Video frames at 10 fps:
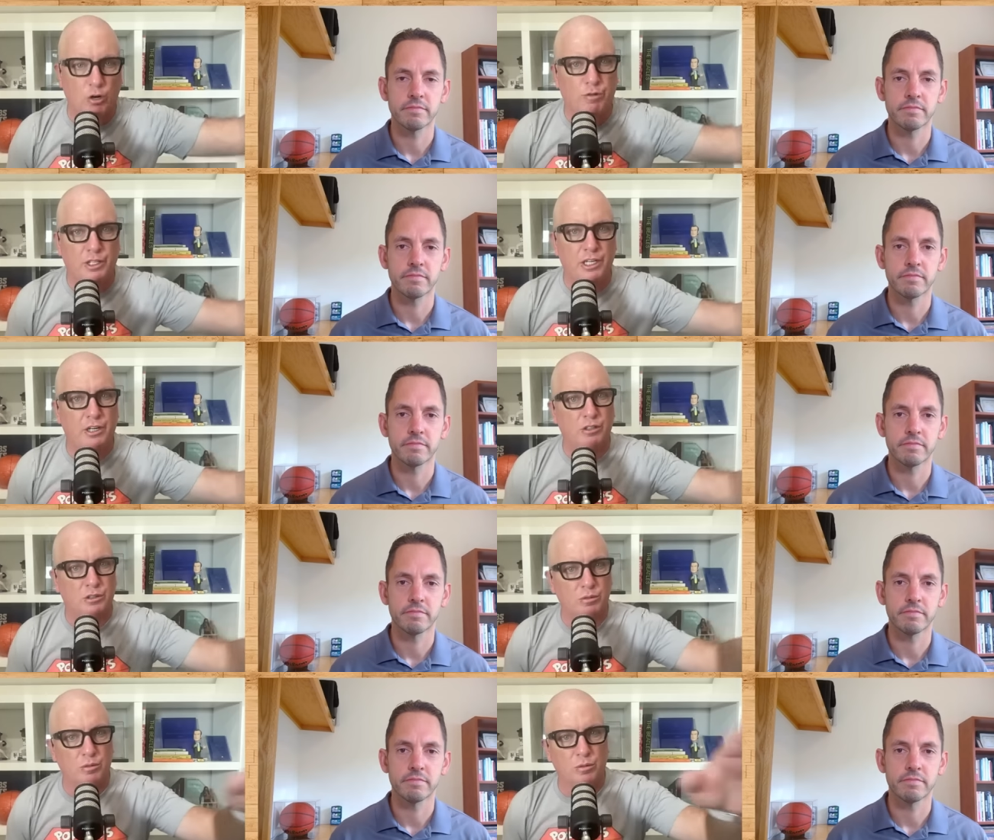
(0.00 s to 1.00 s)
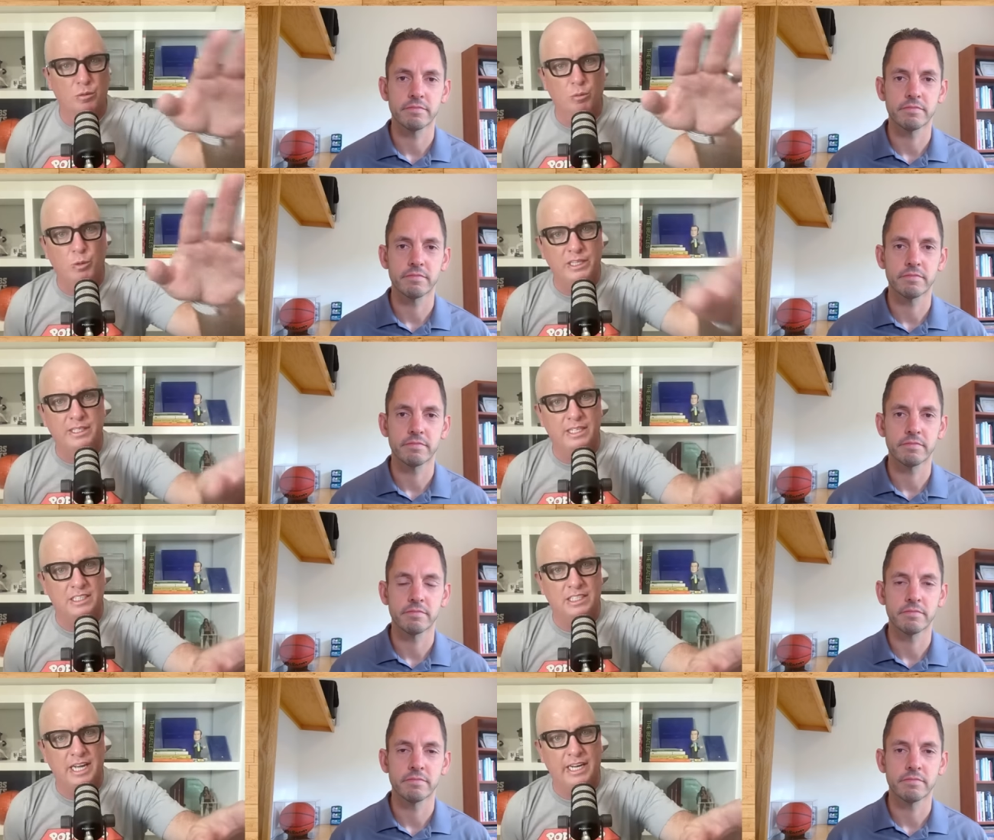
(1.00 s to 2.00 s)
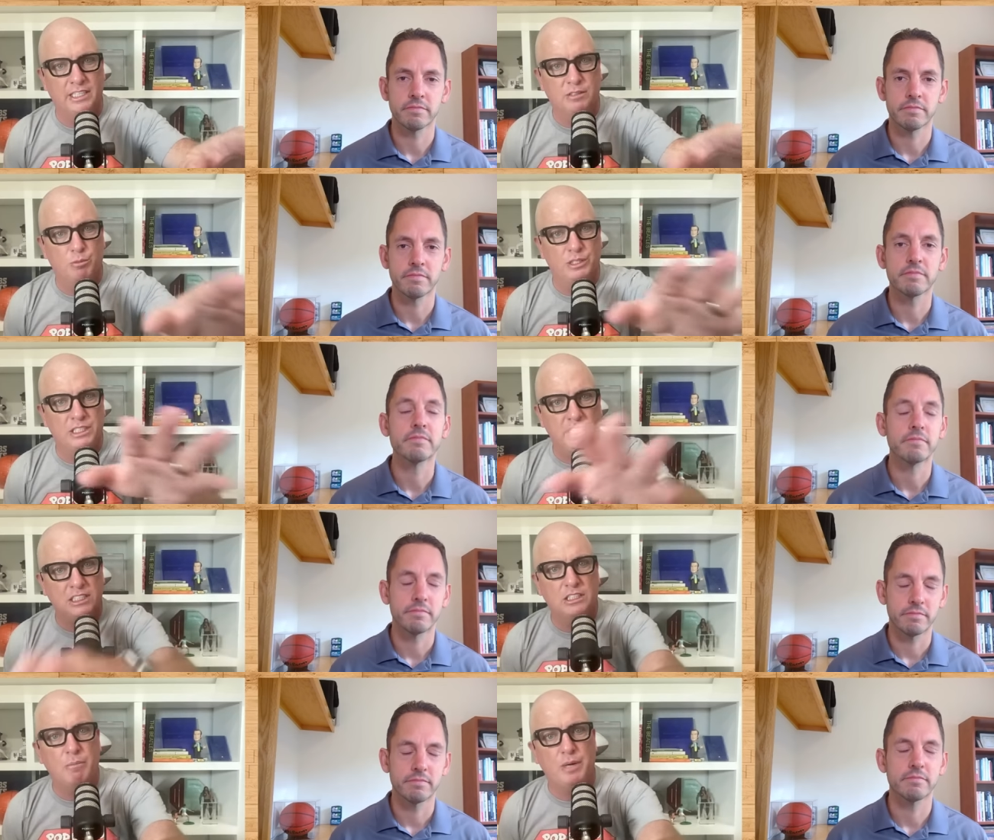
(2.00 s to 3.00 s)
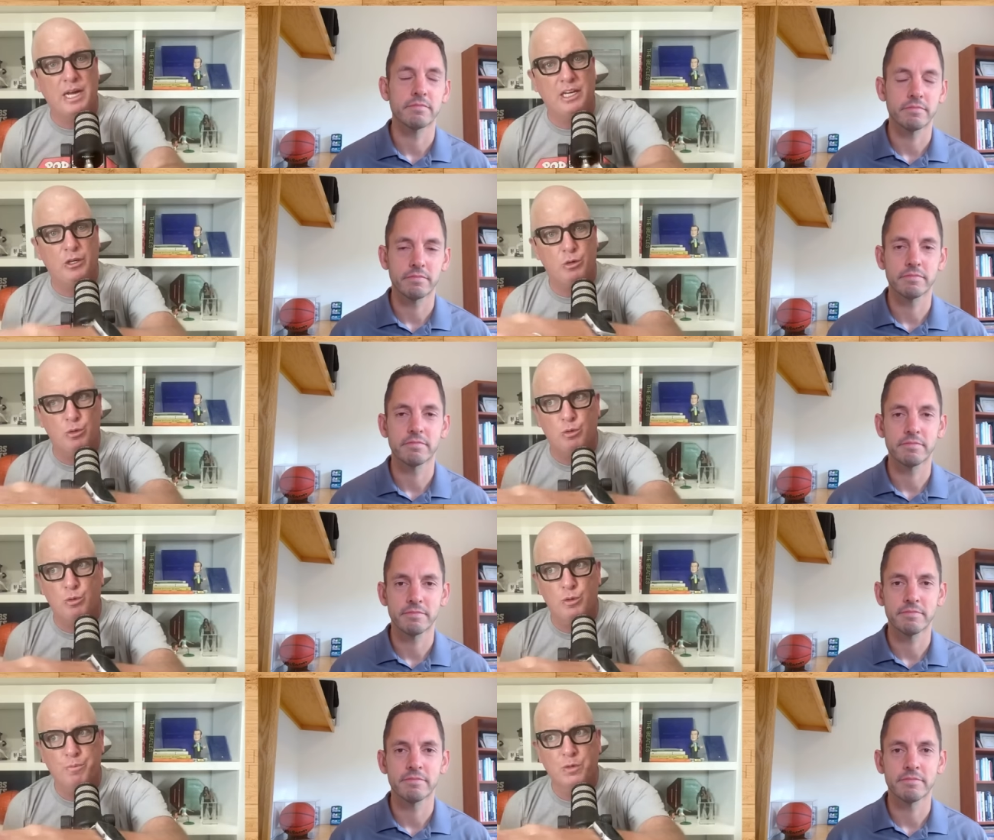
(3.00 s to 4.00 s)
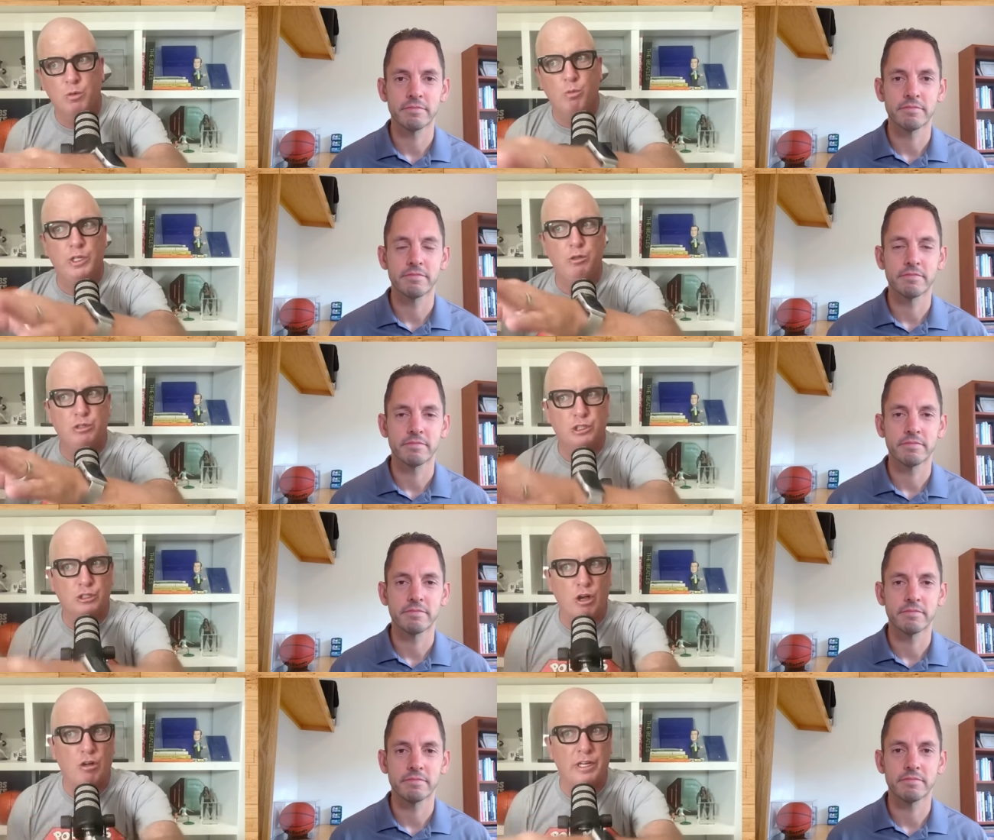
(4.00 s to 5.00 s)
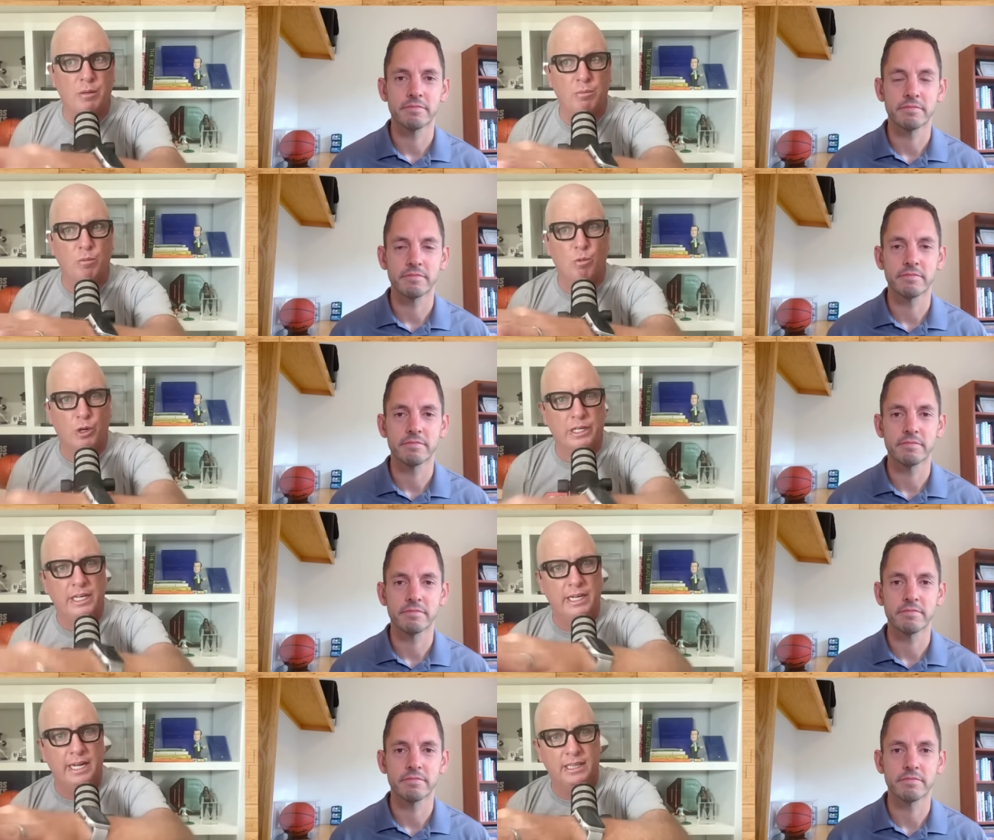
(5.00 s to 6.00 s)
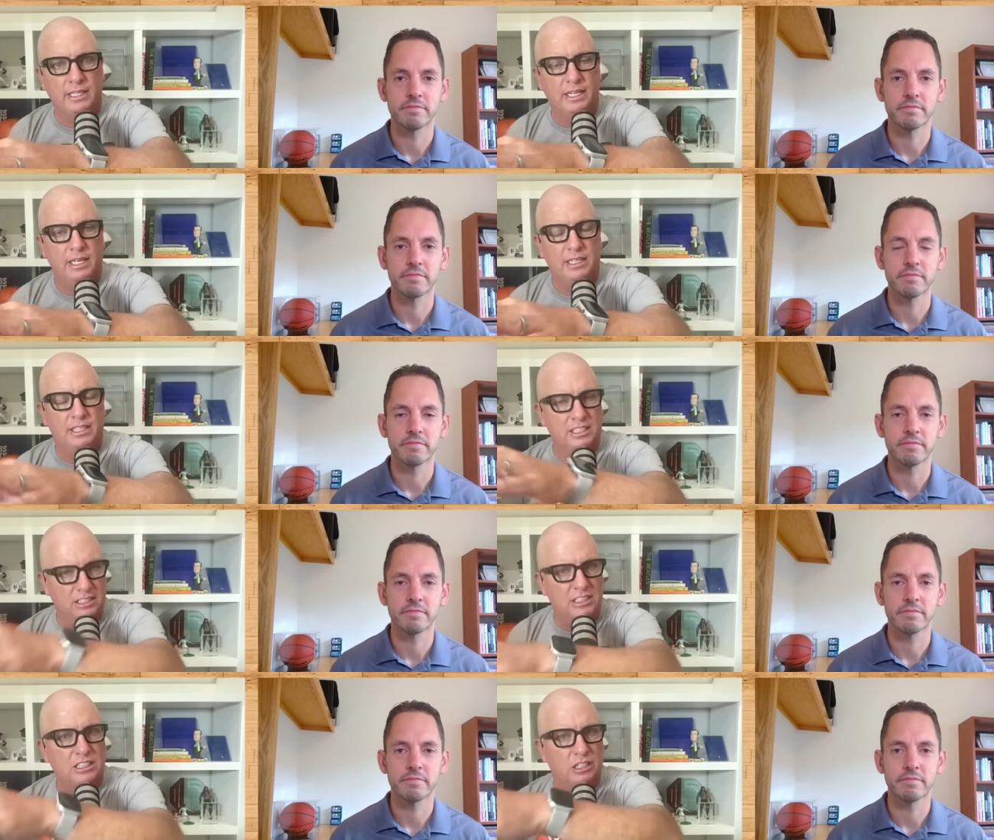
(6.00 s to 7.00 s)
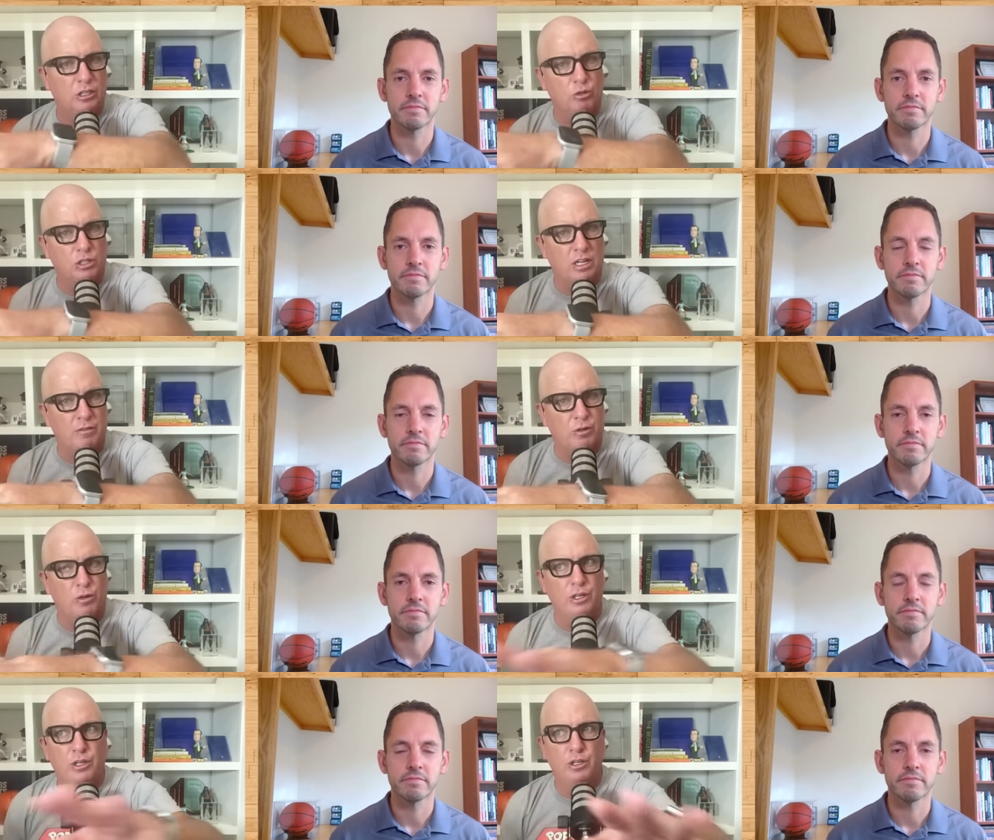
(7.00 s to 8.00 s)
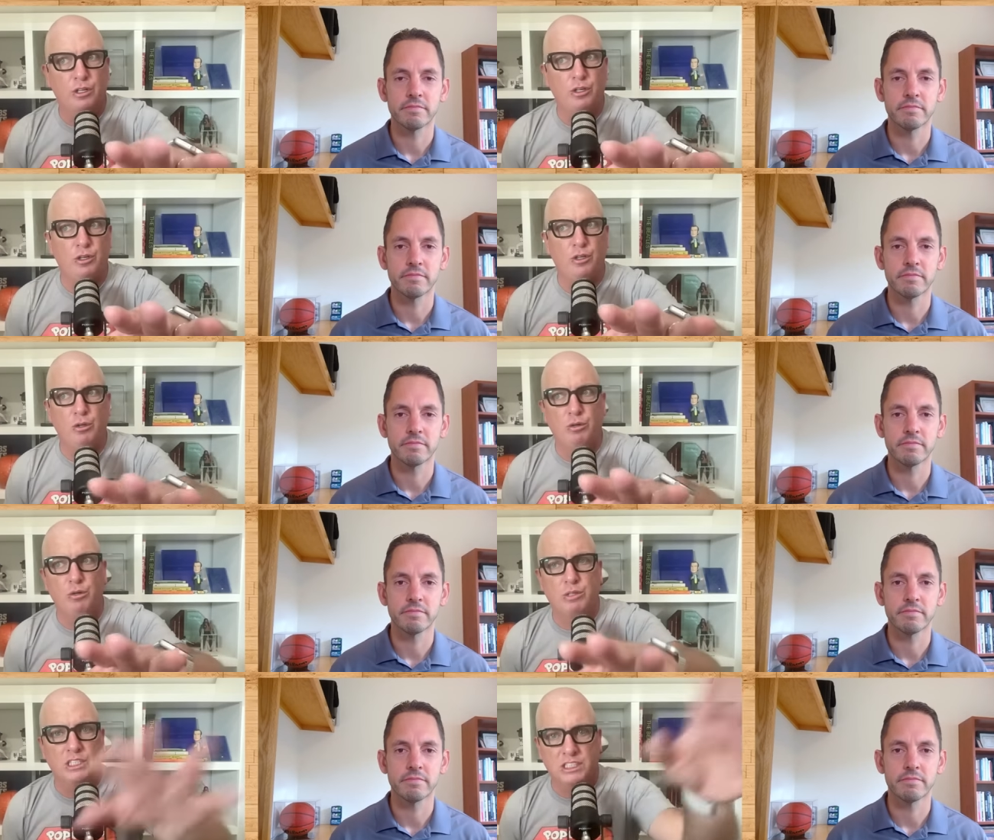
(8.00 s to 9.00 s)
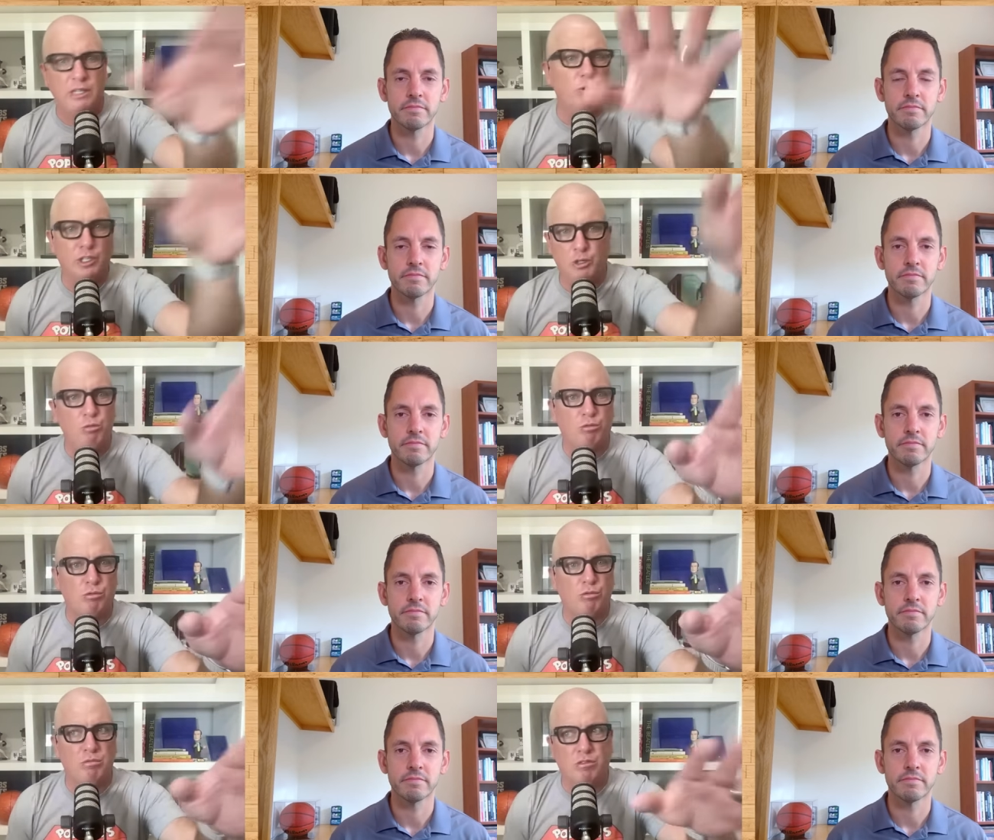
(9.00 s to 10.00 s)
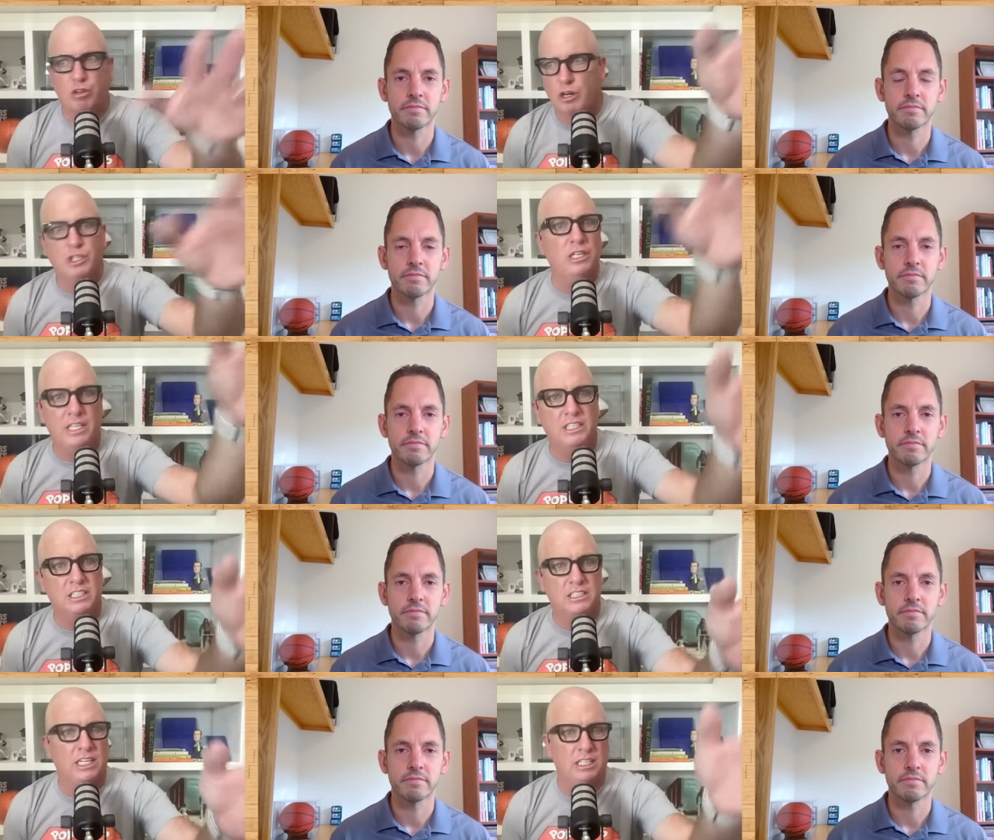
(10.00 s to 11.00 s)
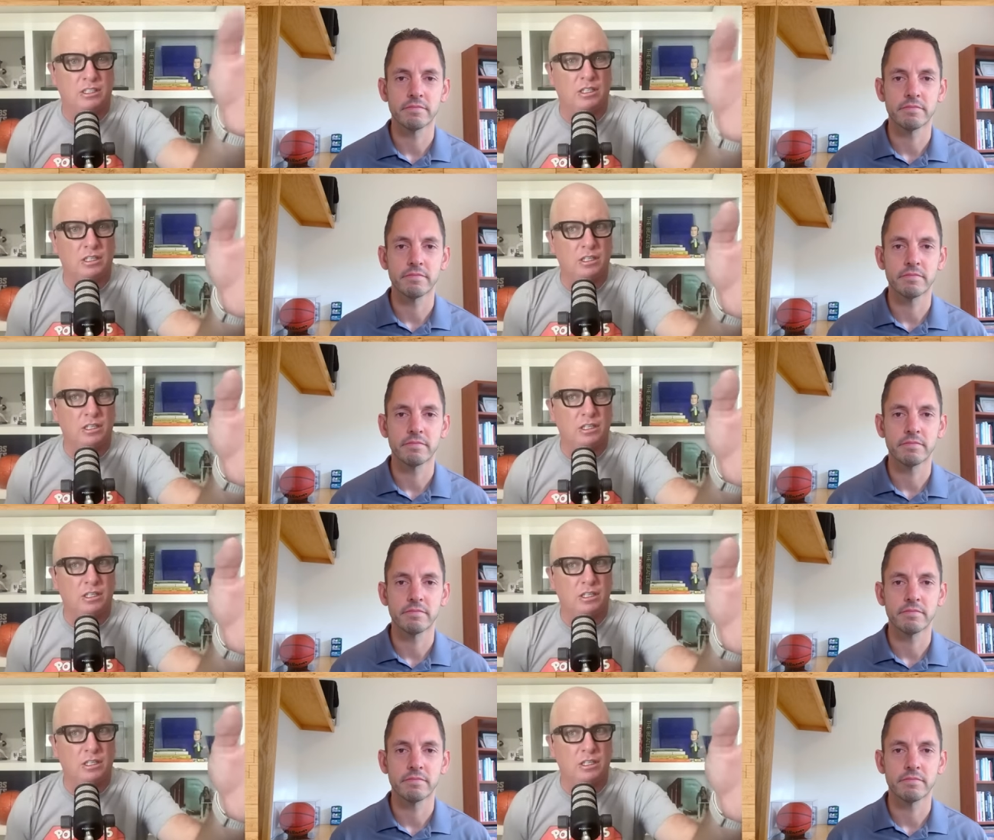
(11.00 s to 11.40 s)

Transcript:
Speaker 1: over the years with Dennis Gates? Was he somebody who, when you saw him working at the assistant coach level, you you could see what you thought you needed to see to